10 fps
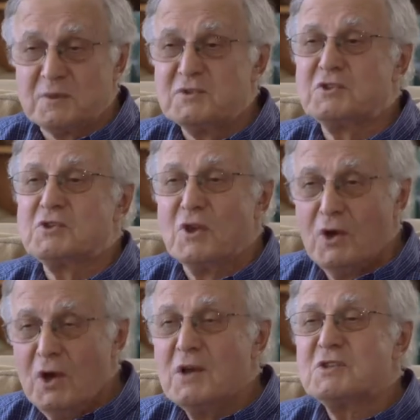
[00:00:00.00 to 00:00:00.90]
It was just
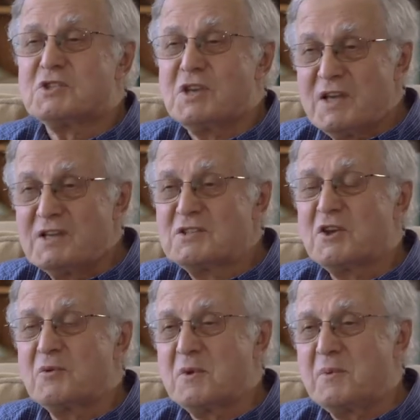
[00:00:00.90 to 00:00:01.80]
seeing
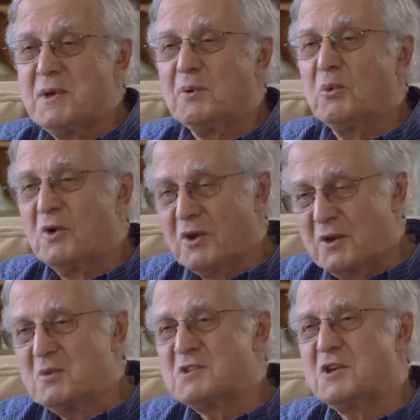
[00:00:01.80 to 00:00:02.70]
so many people,
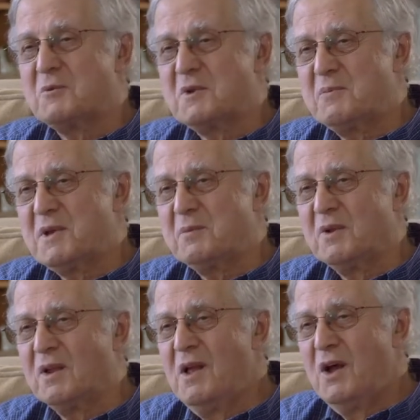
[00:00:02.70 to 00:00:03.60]
working with so many
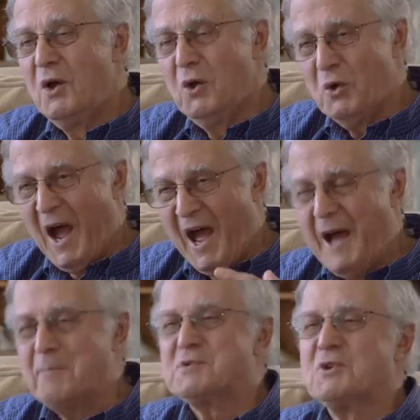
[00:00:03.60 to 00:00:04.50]
people who are
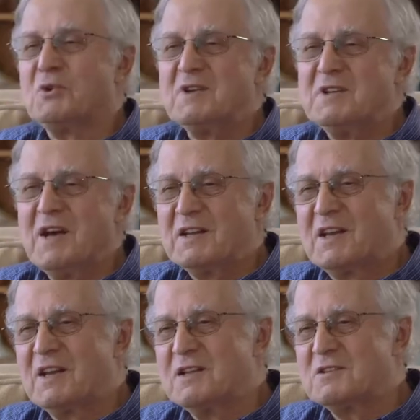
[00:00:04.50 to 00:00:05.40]
absolutely
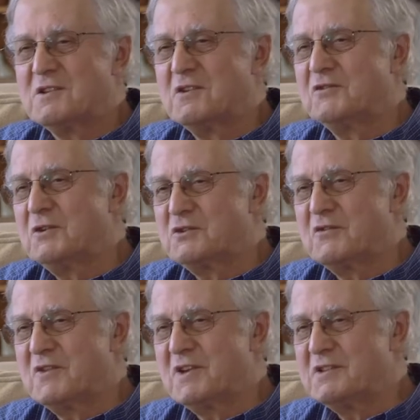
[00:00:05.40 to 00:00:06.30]
dedicated to the future
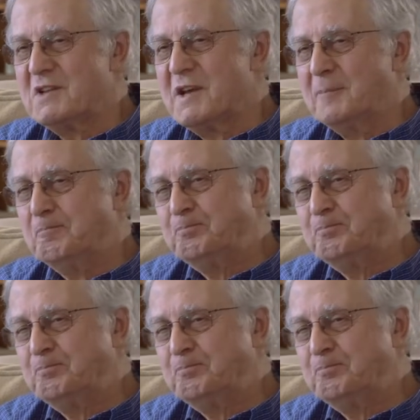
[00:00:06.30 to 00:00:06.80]
of the internet.